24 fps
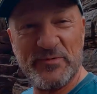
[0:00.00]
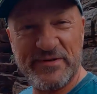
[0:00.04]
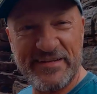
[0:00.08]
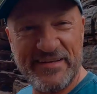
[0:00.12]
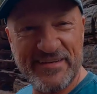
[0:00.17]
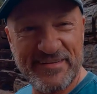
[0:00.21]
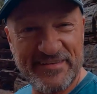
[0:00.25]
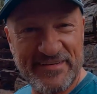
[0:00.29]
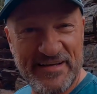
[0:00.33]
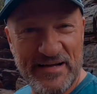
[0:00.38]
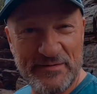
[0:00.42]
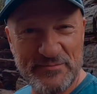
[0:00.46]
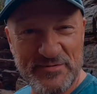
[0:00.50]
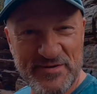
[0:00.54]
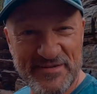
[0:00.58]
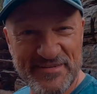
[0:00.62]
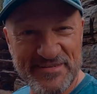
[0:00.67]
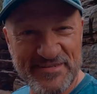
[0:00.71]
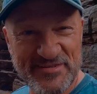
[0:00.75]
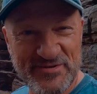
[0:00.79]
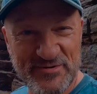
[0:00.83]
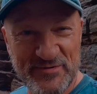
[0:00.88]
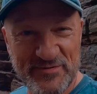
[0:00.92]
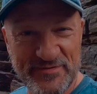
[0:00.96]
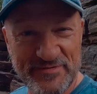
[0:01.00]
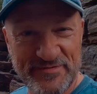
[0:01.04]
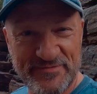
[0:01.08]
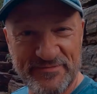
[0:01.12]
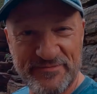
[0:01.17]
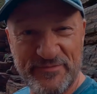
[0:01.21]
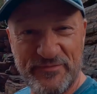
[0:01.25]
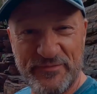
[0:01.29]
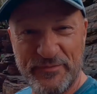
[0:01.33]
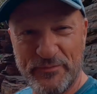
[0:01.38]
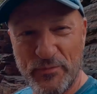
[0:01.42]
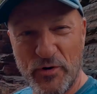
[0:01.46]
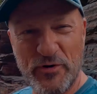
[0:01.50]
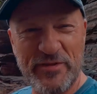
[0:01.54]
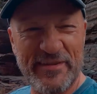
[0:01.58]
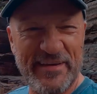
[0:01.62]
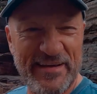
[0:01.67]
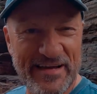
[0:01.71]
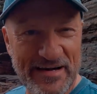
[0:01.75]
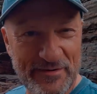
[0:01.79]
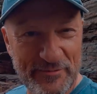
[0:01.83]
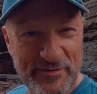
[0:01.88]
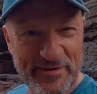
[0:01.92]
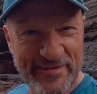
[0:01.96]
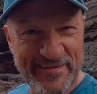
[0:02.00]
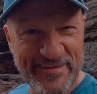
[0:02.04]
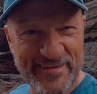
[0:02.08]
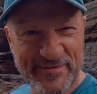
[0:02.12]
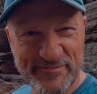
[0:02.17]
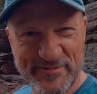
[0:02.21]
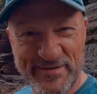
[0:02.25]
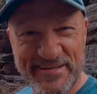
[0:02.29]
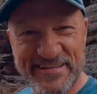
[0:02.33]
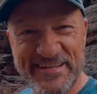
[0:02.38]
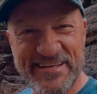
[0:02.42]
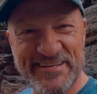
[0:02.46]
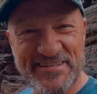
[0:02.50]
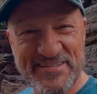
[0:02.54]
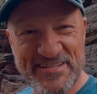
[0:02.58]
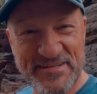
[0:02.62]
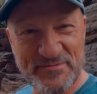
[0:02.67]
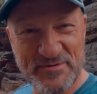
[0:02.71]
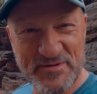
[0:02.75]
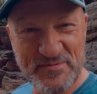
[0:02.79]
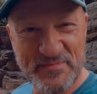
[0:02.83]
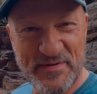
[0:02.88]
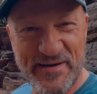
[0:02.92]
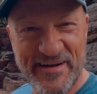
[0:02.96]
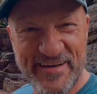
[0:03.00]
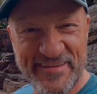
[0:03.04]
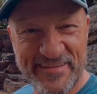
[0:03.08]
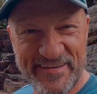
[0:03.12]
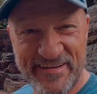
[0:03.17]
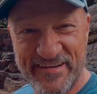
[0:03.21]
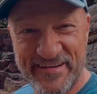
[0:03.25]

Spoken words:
we'd capture this shot. Point the camera the other way and let you see what's behind the